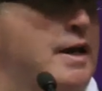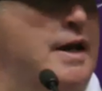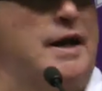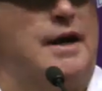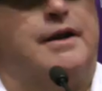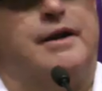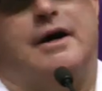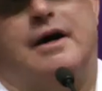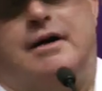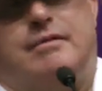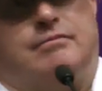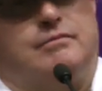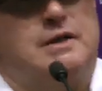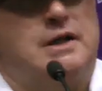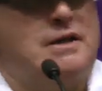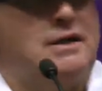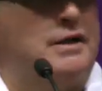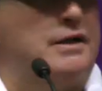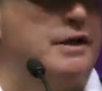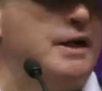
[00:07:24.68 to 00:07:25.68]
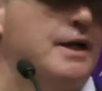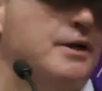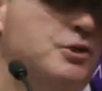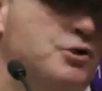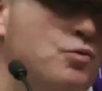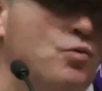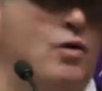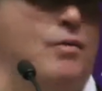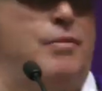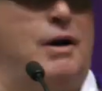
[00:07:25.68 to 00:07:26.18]
And getting
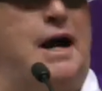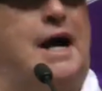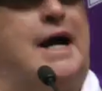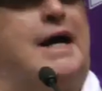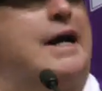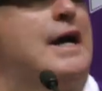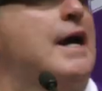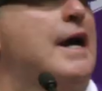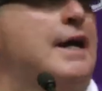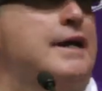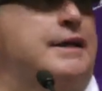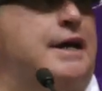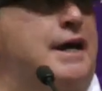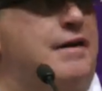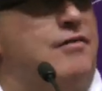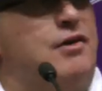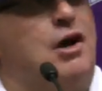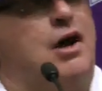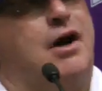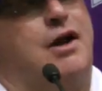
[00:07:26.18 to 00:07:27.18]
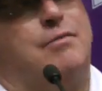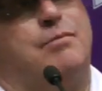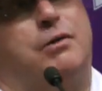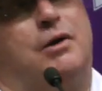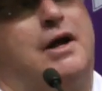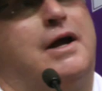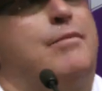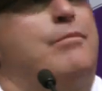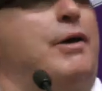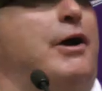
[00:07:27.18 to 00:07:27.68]
Tua back and Davion
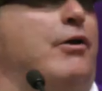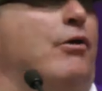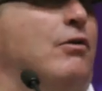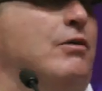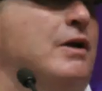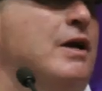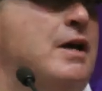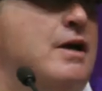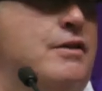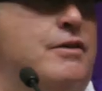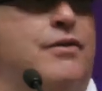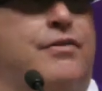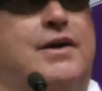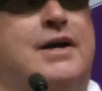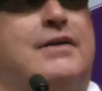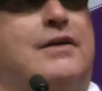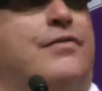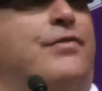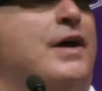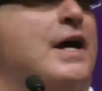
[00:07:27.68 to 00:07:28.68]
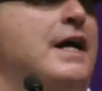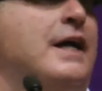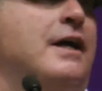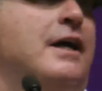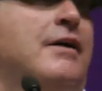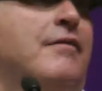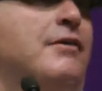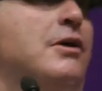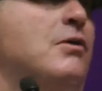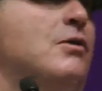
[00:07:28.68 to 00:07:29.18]
playing better, the thing that they
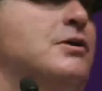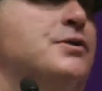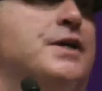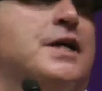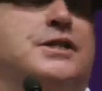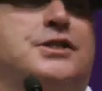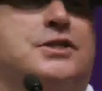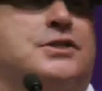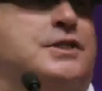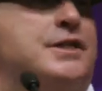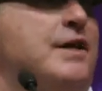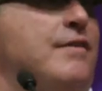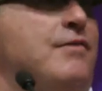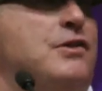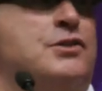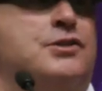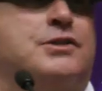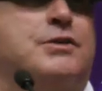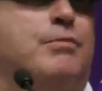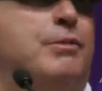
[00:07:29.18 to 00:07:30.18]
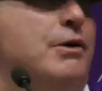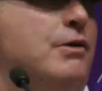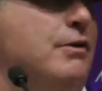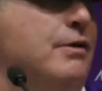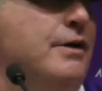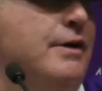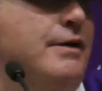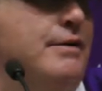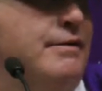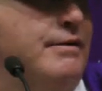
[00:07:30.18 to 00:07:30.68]
give you is they just give you
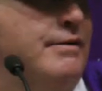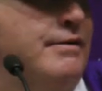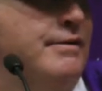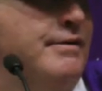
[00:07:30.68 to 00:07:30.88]
stability.